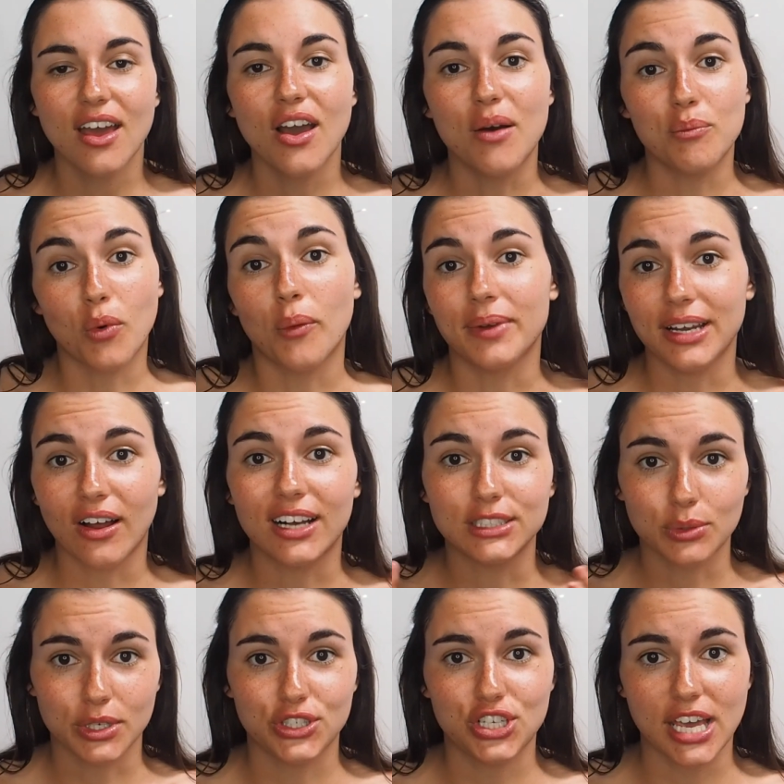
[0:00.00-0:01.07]
and what we like
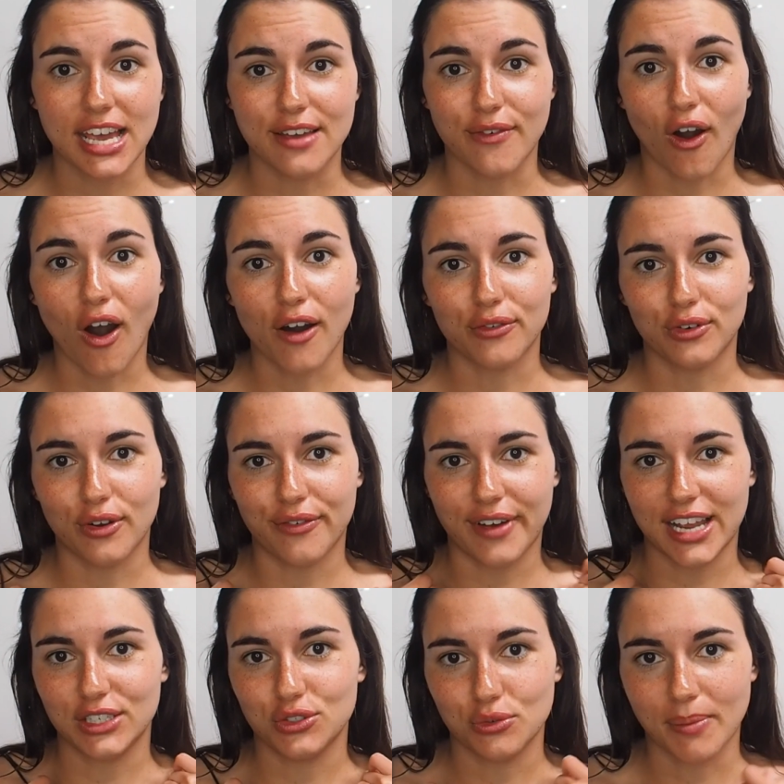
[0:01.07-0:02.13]
to achieve after a
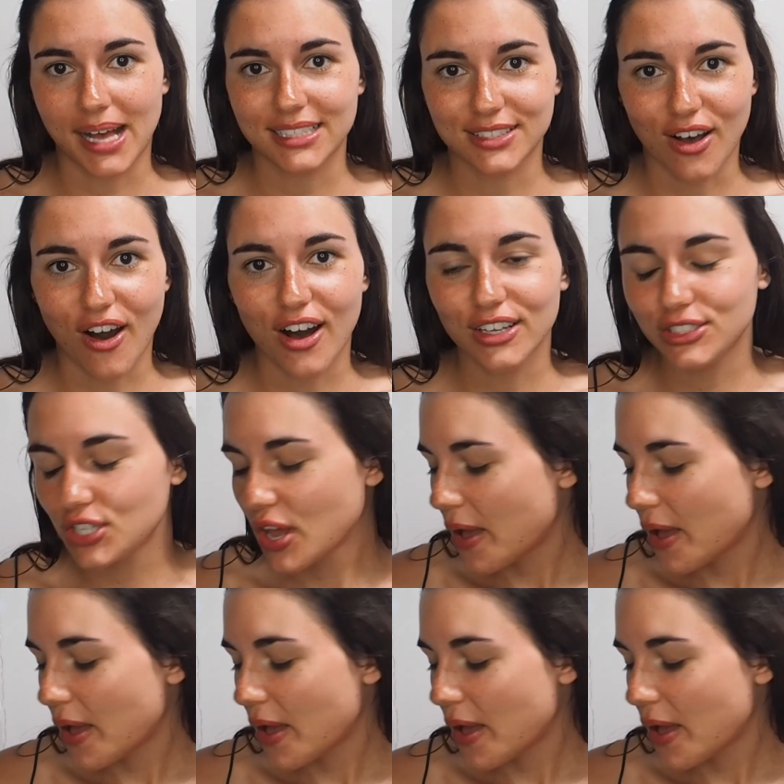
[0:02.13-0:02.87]
facial massage.